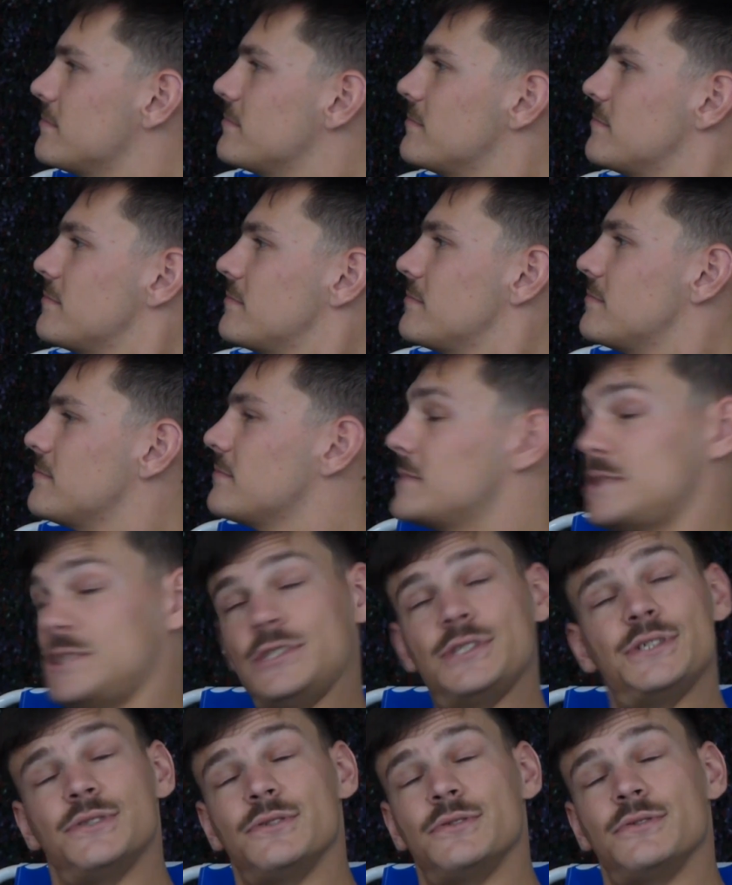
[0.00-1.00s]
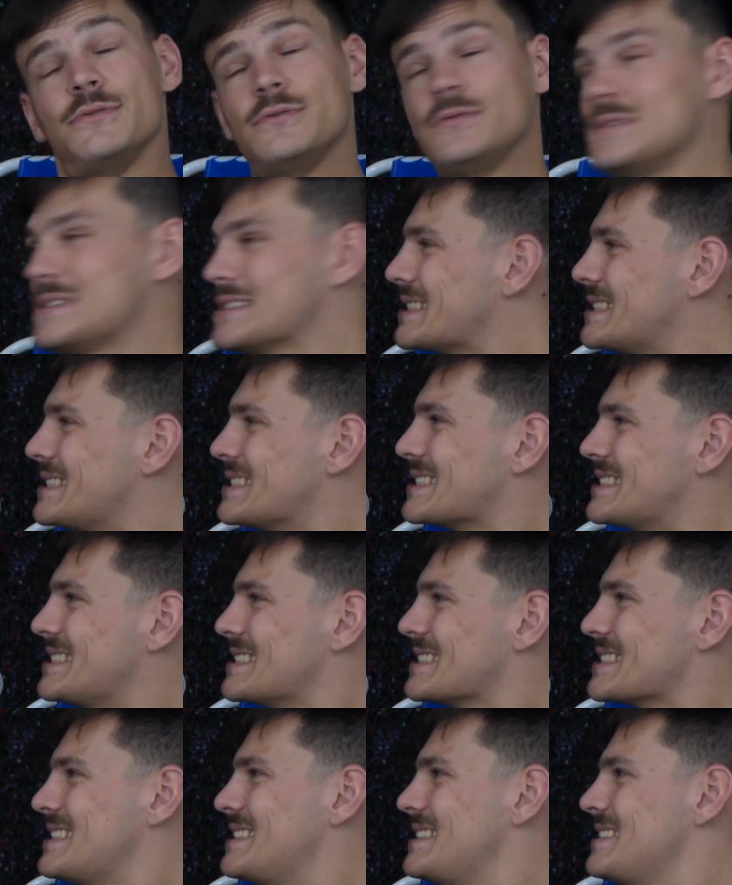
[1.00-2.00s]
on Instagram. I fucking
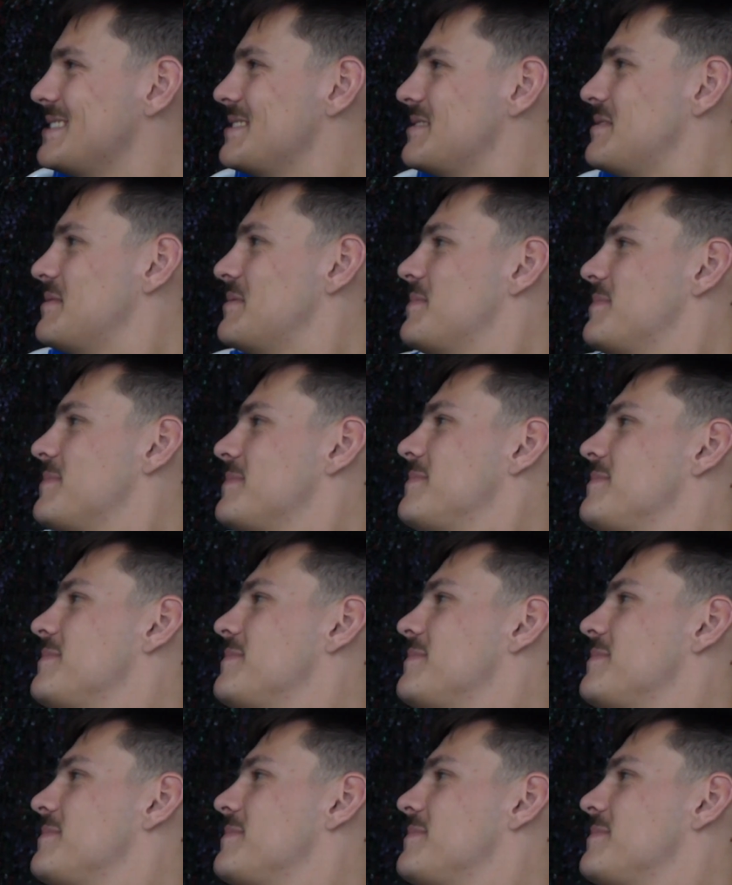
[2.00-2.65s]
hate social